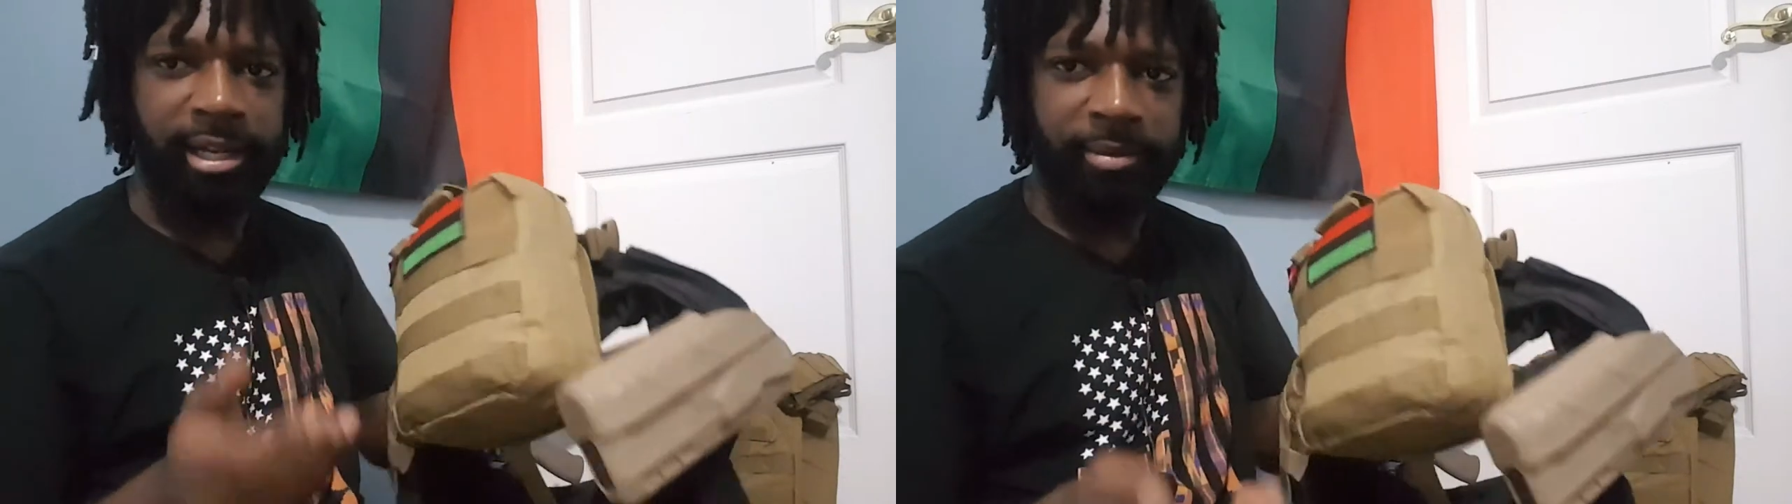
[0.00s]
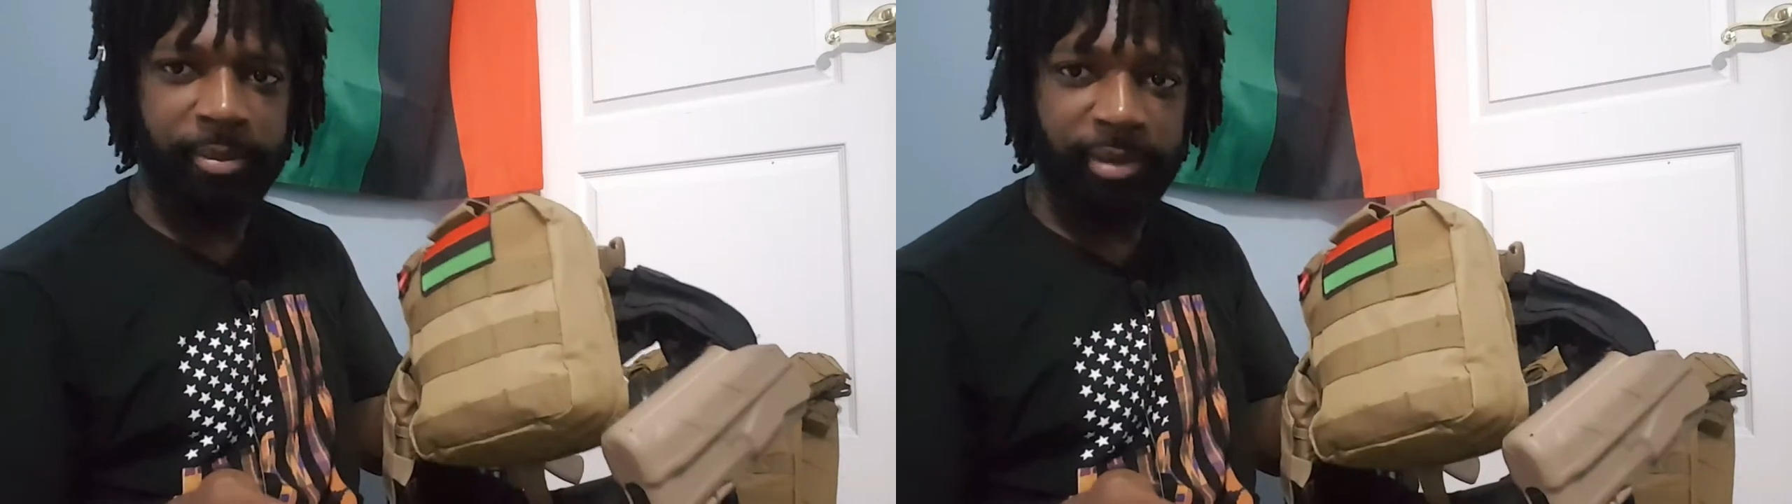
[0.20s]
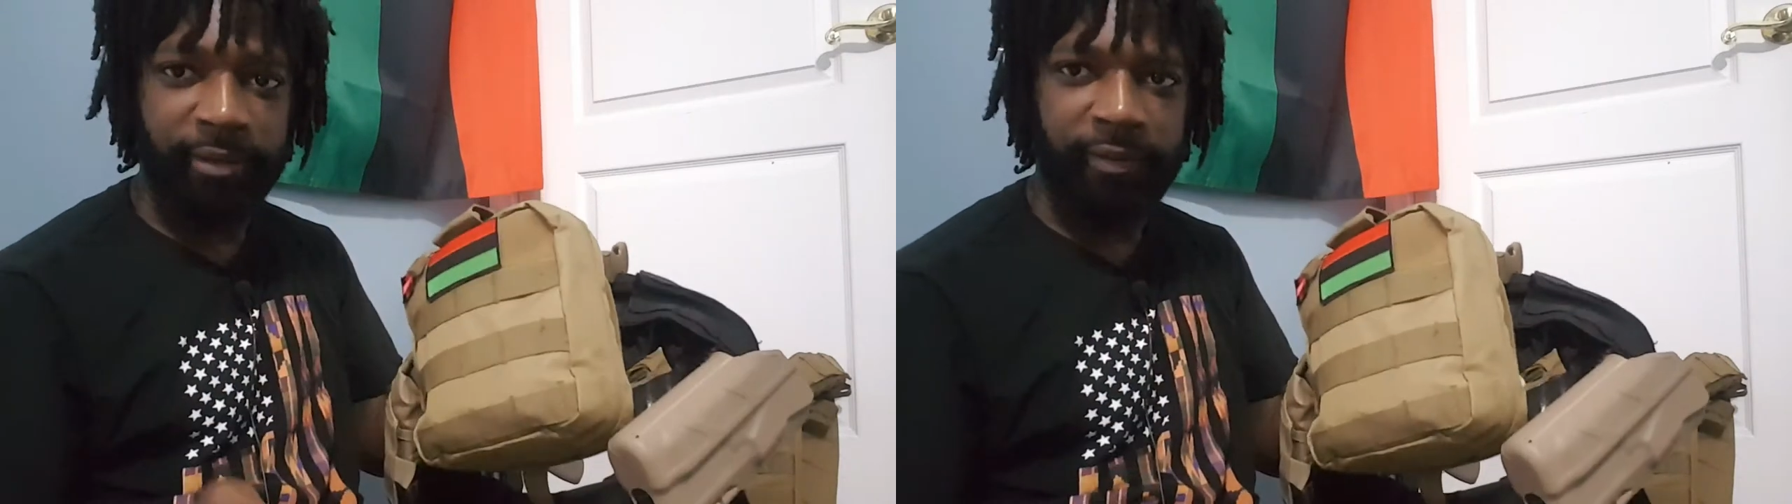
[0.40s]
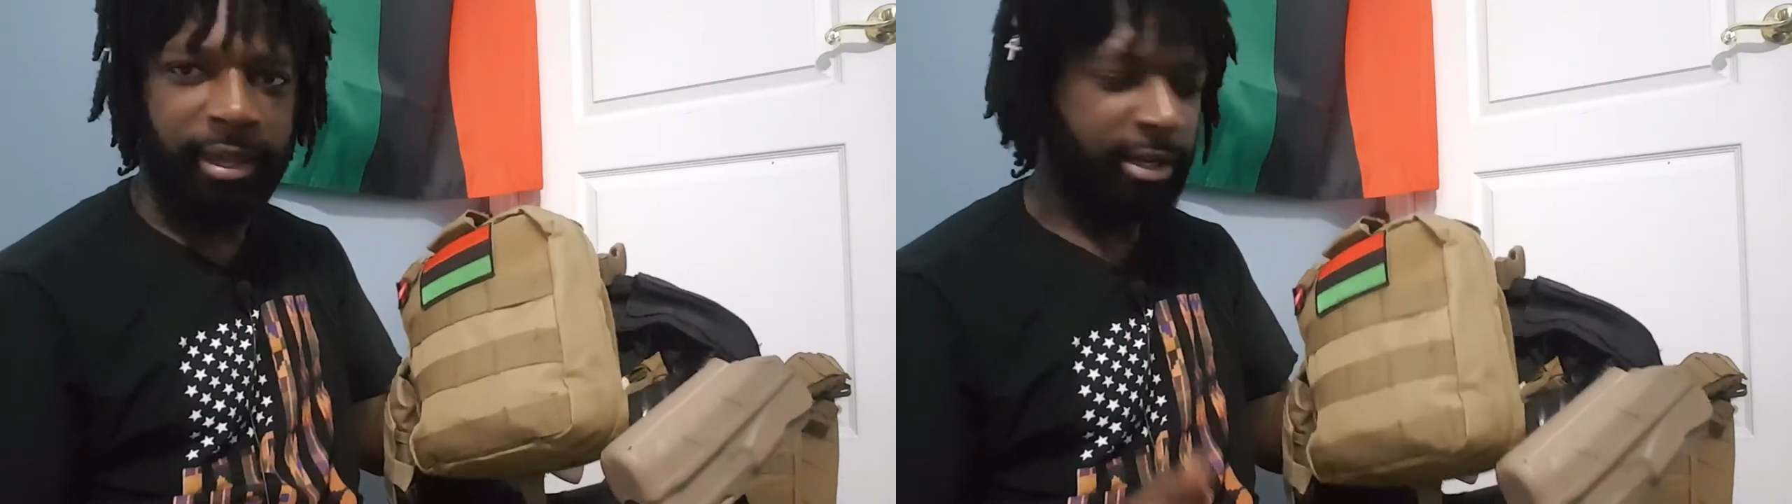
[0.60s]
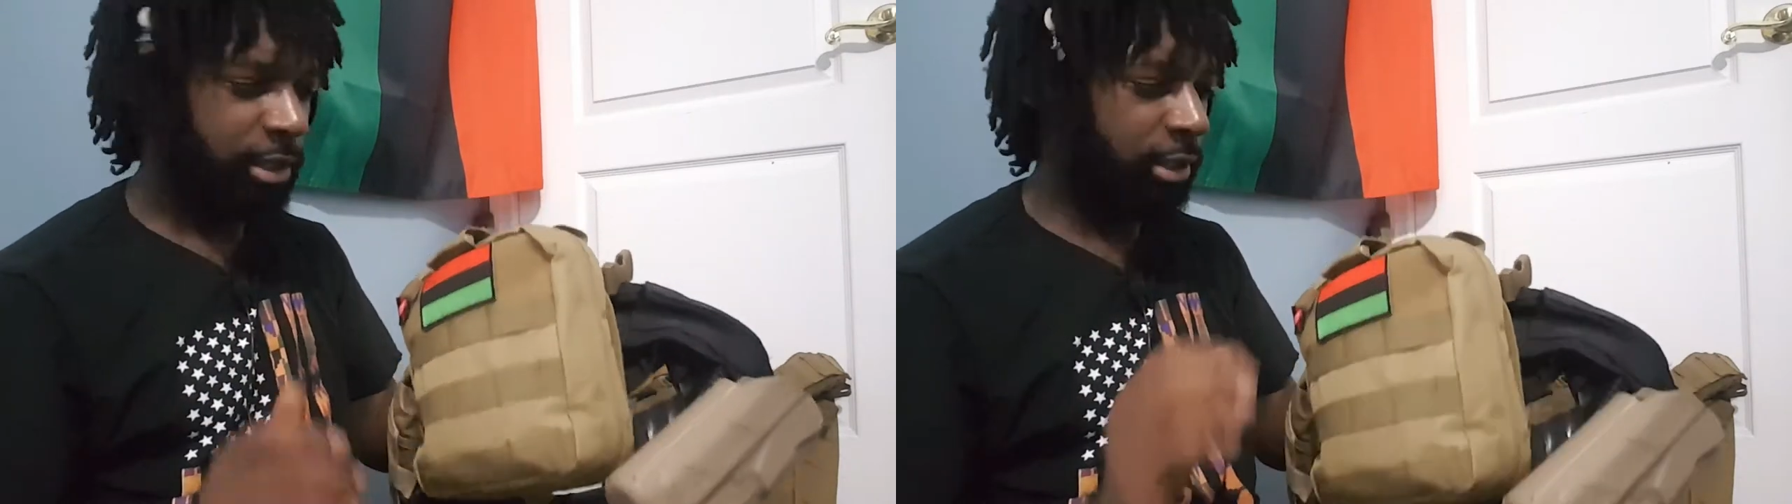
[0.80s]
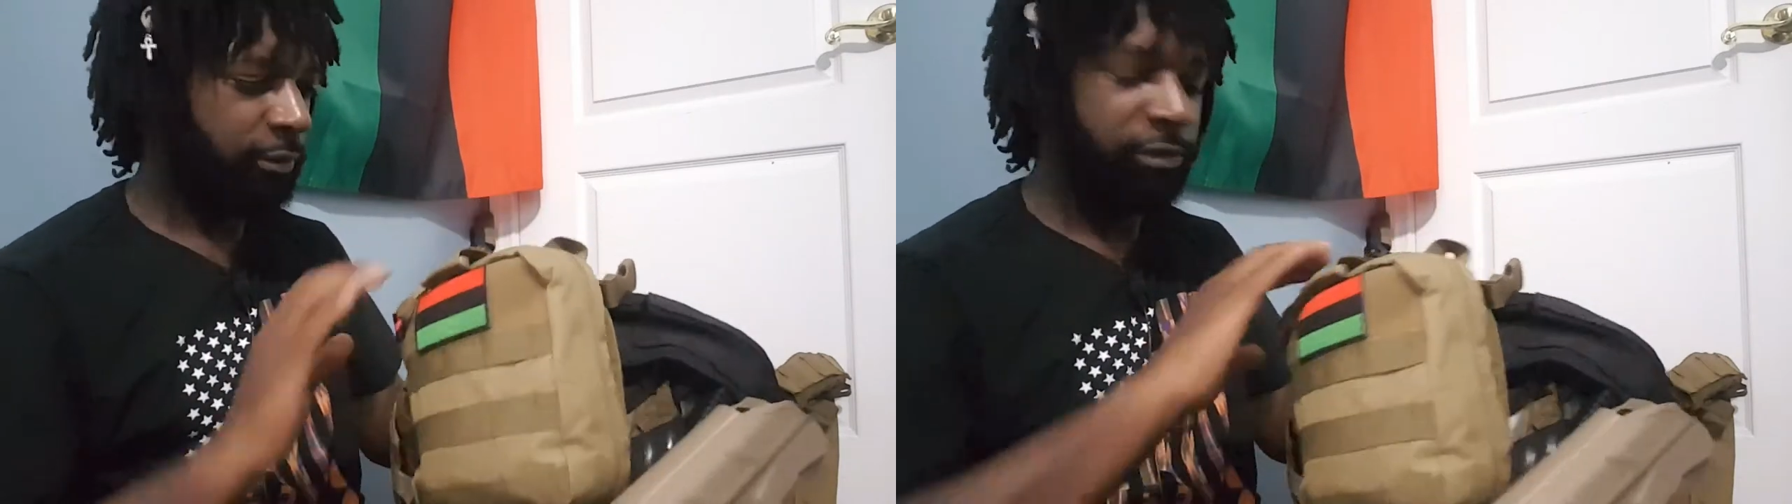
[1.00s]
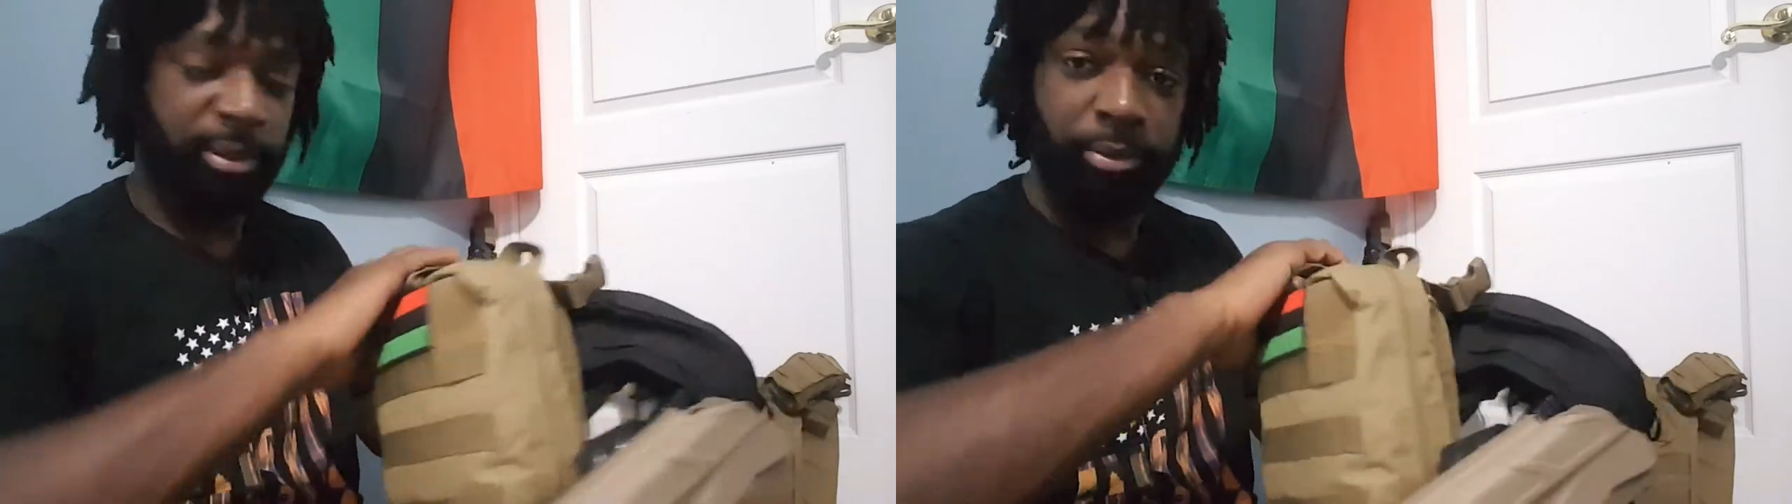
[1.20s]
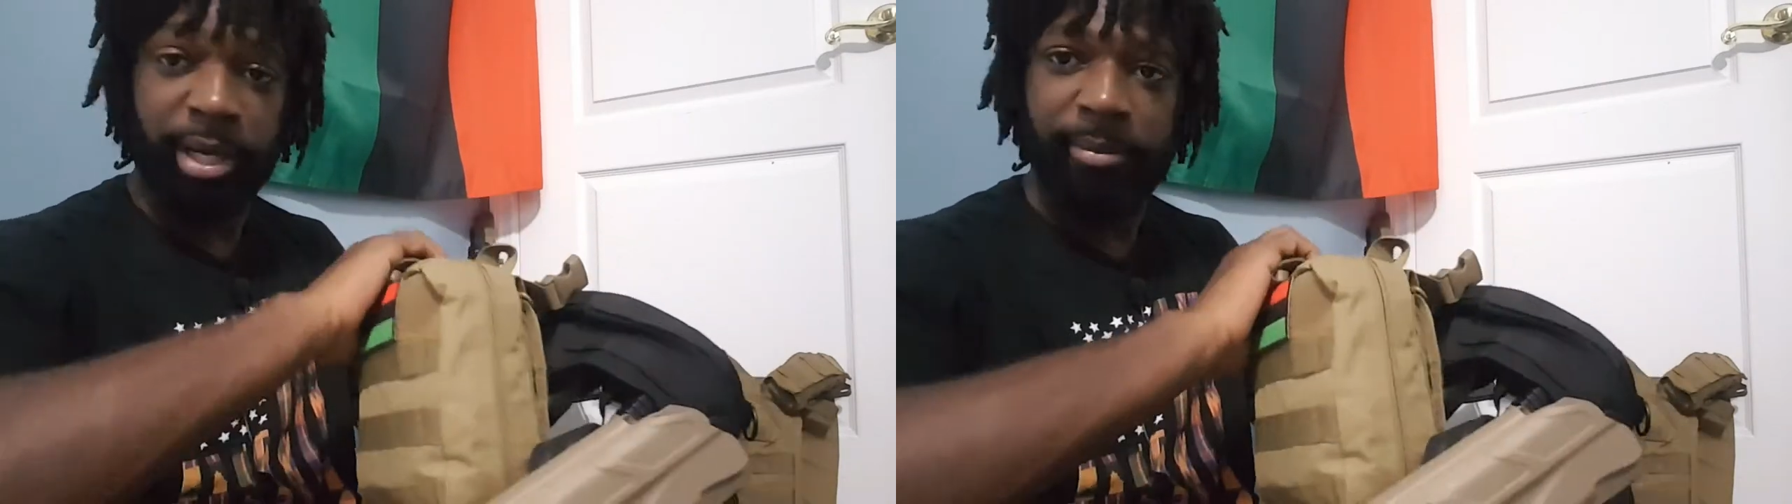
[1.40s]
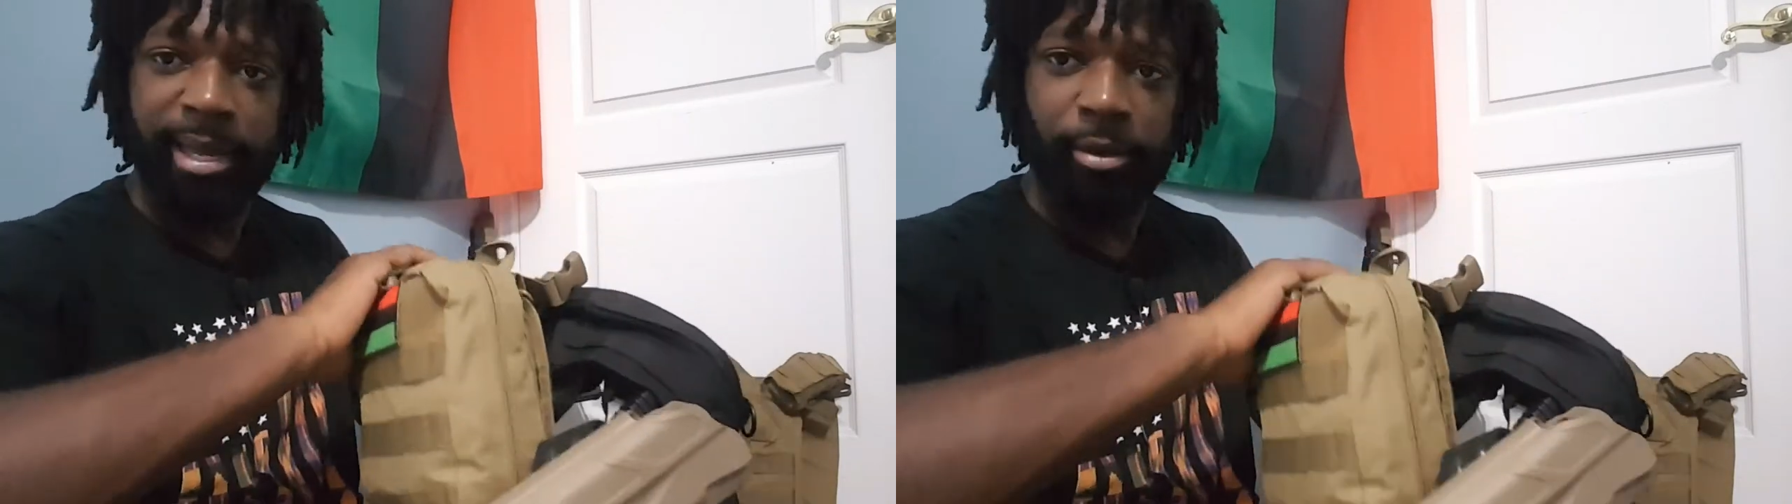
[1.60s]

am a big fan of RipAway